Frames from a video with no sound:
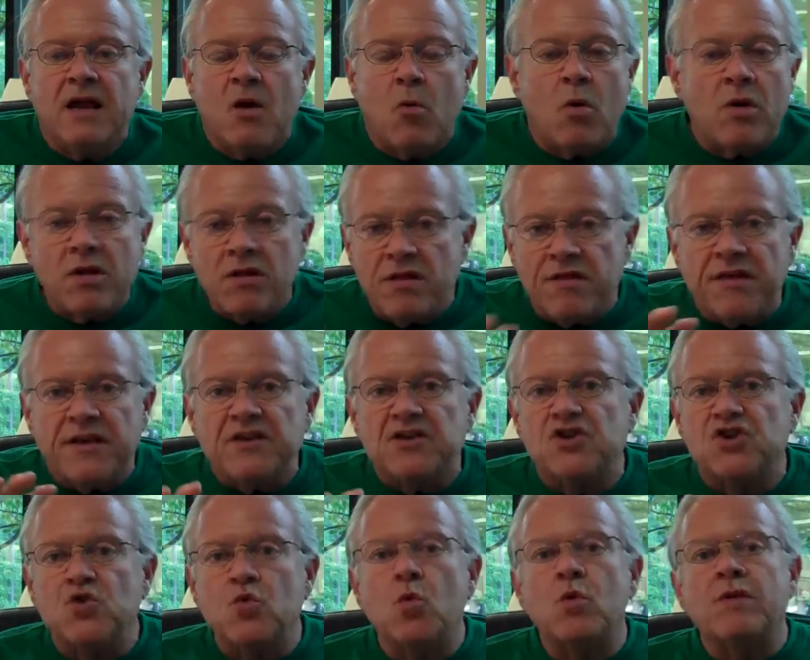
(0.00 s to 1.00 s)
Now, one of the things
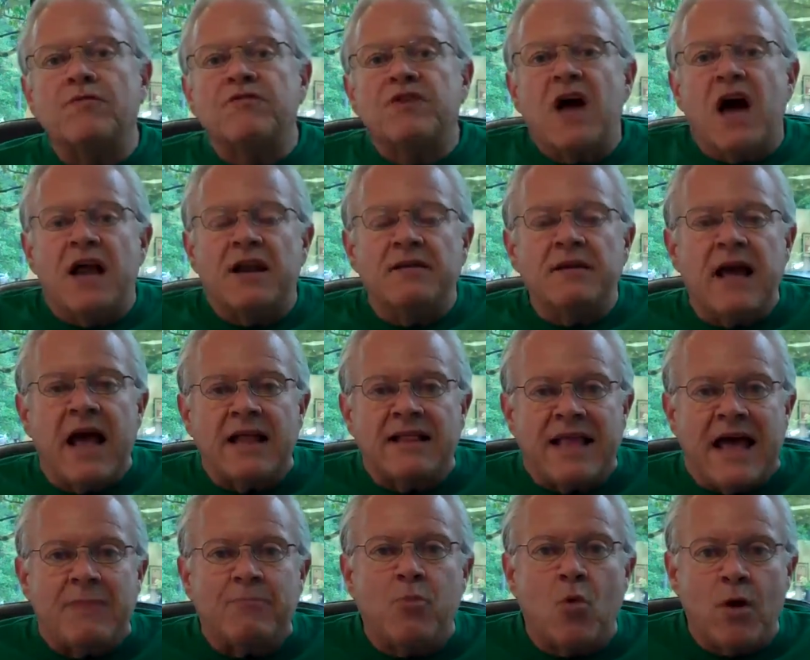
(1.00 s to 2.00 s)
that you would have done
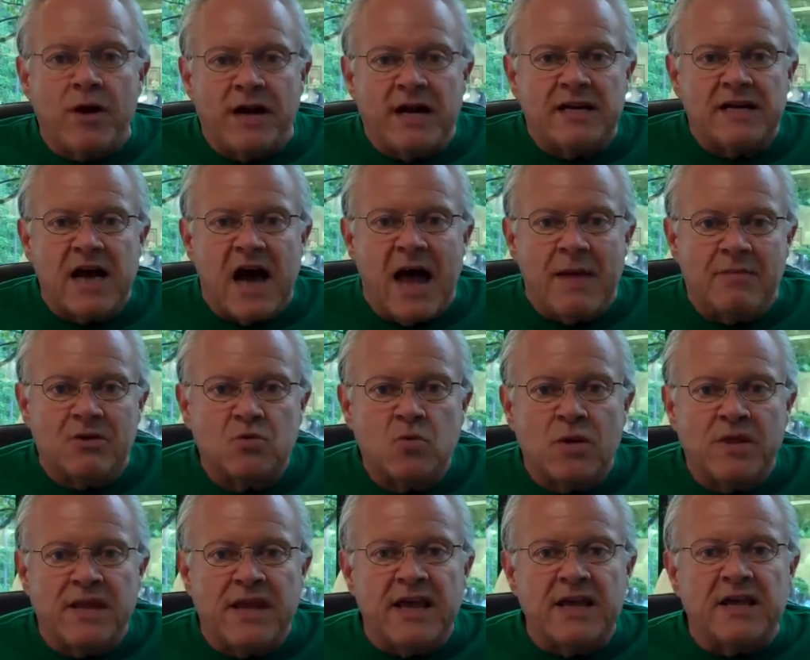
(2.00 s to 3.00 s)
at that point in time is
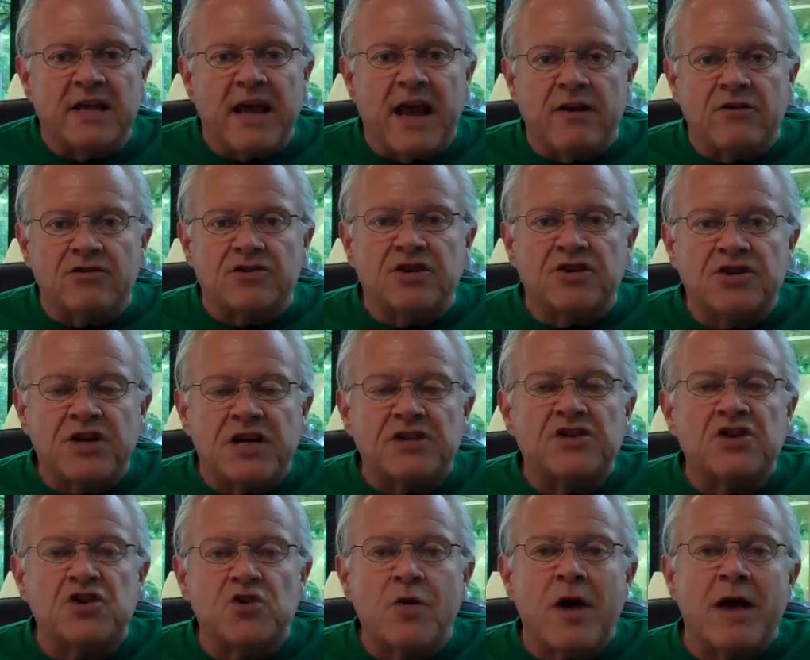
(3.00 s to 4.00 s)
when the indicator
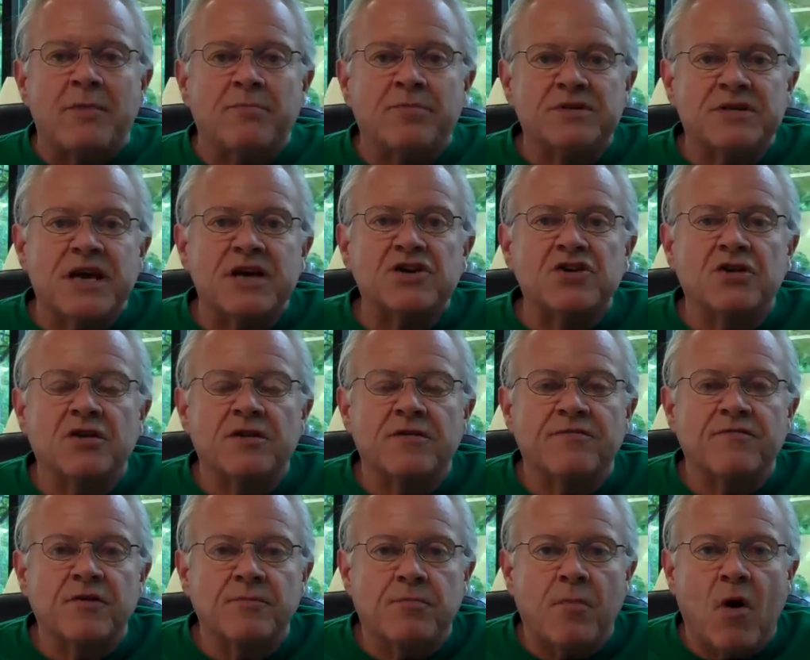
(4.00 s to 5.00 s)
suggested you had possession of
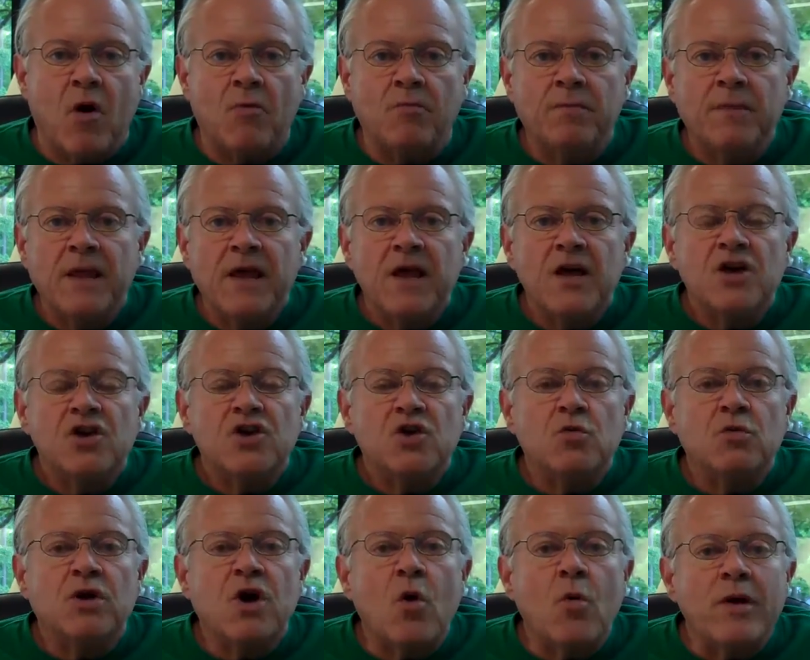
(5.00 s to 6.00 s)
the football,
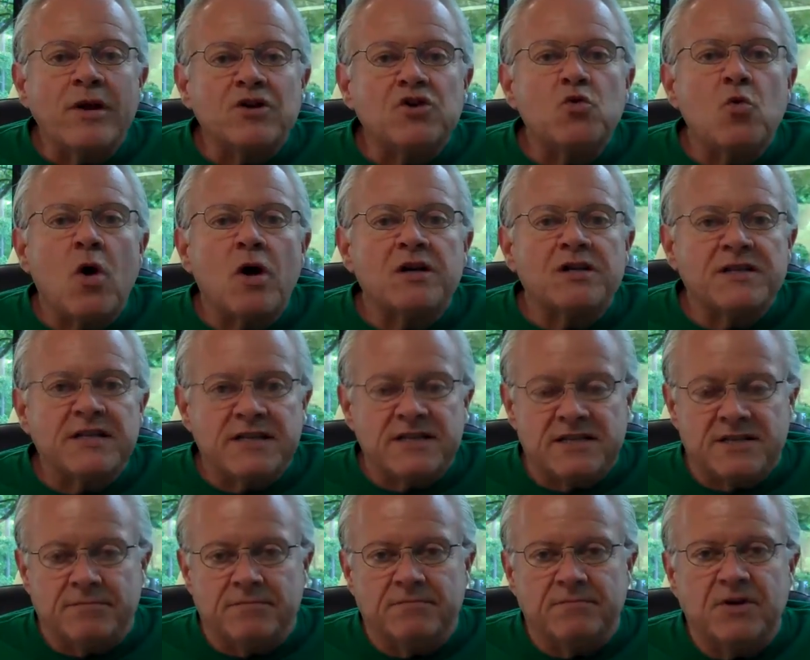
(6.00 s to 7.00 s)
you would go into our
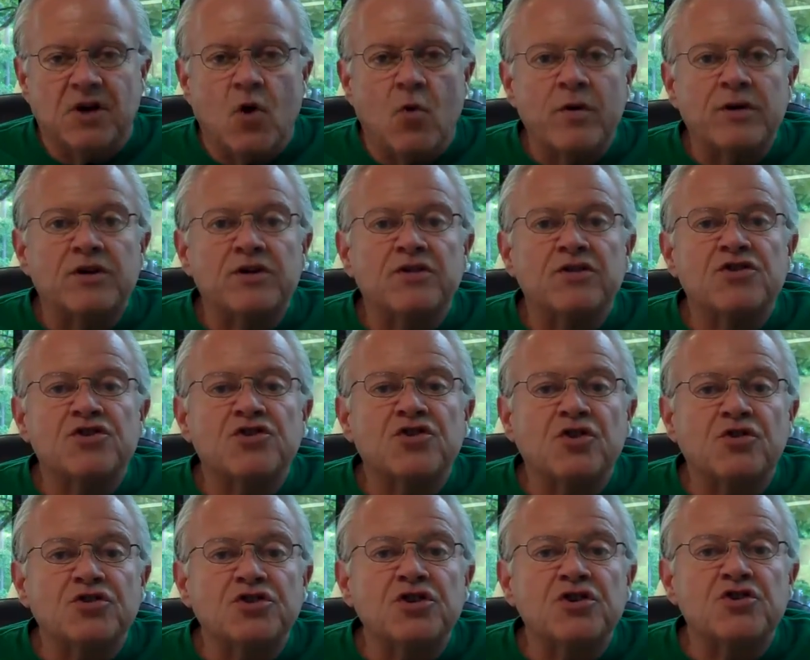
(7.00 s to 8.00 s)
system, go into the
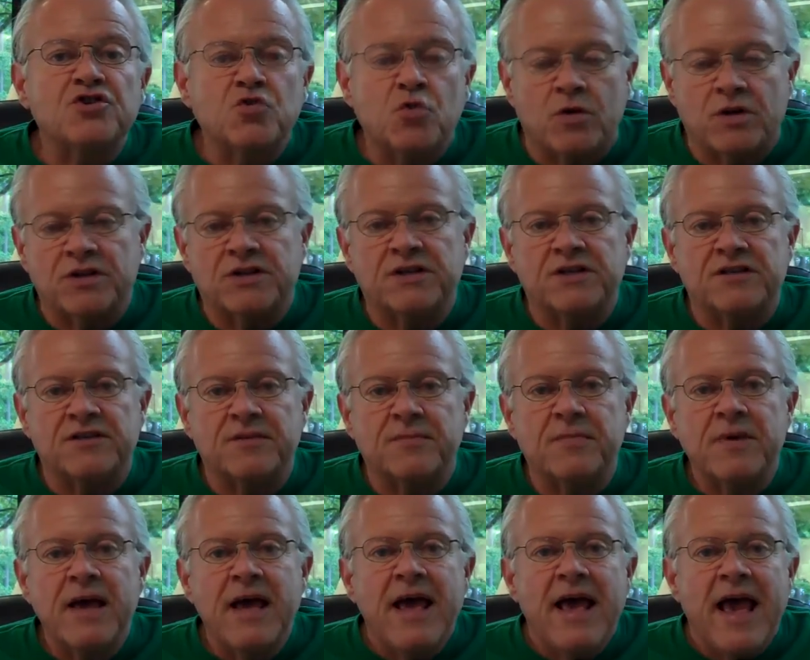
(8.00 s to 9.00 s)
search and sort system,
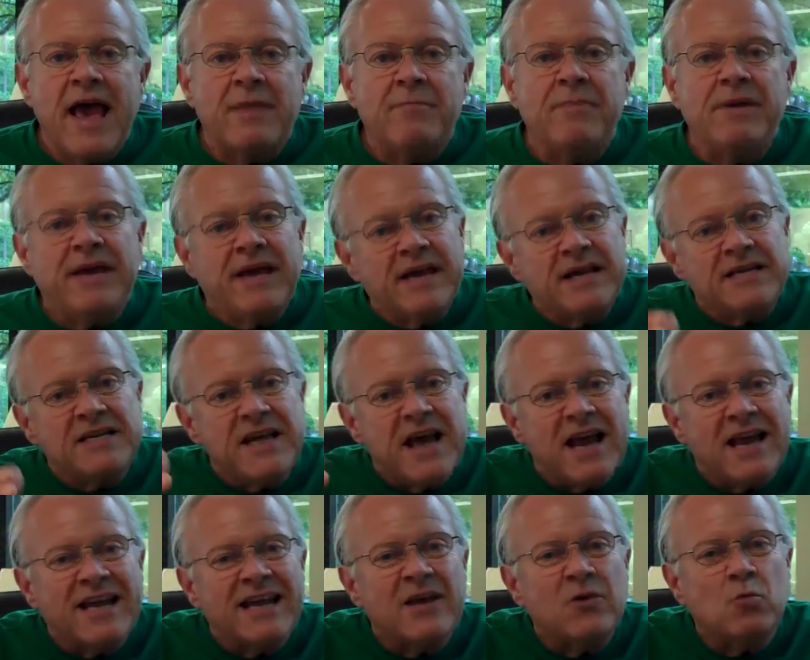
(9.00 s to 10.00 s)
and begin
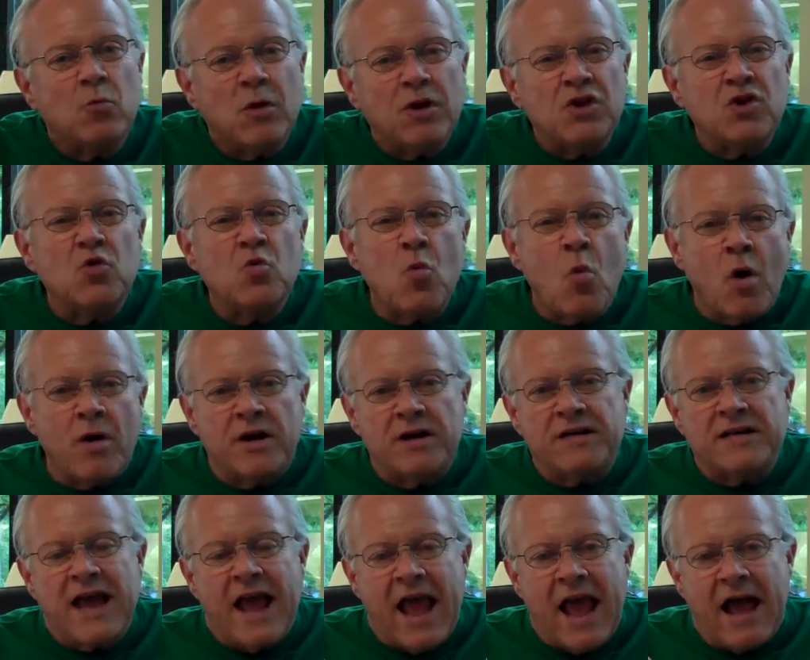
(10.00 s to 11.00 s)
telling it what you
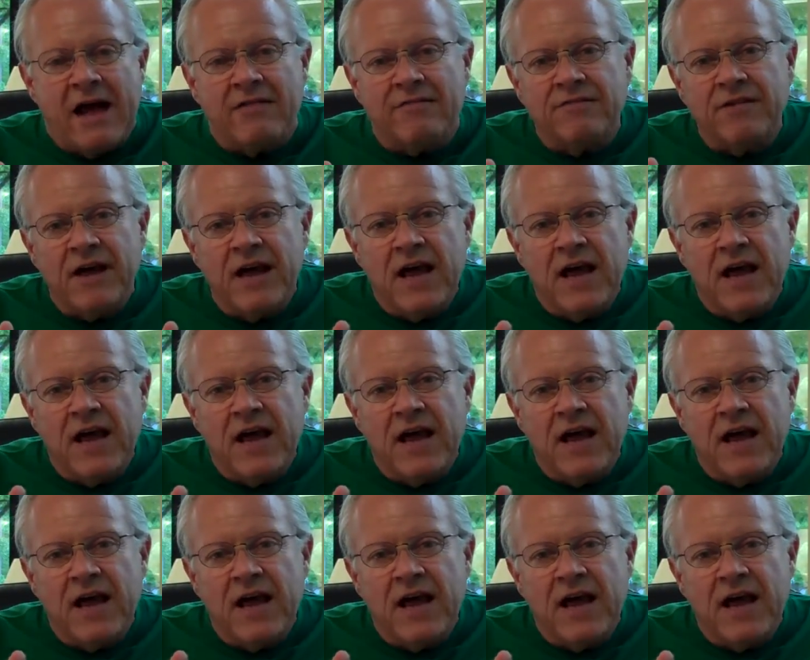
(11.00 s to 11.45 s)
wanted to have.